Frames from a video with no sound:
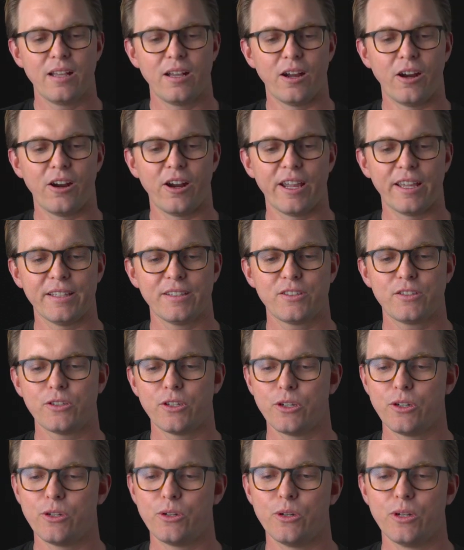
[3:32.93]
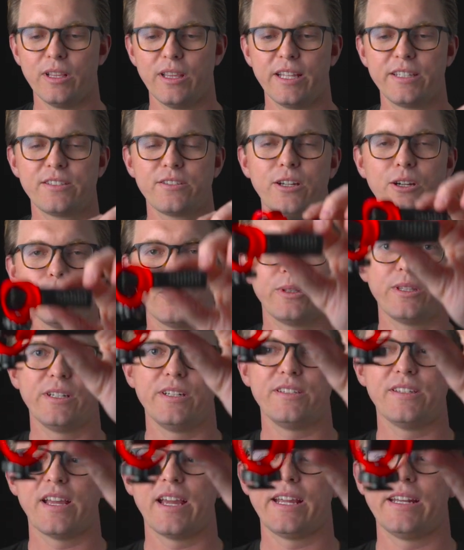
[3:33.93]
All right, so let's start with the
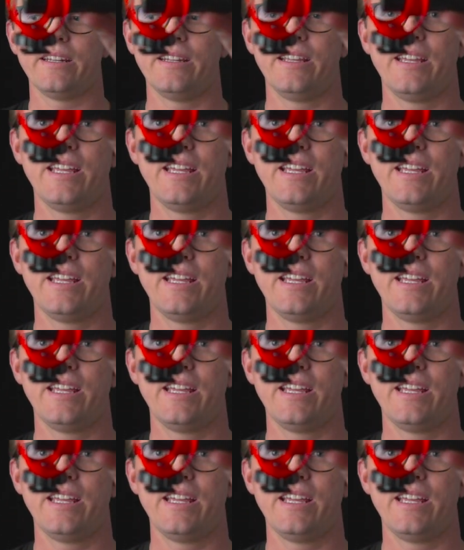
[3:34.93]
design.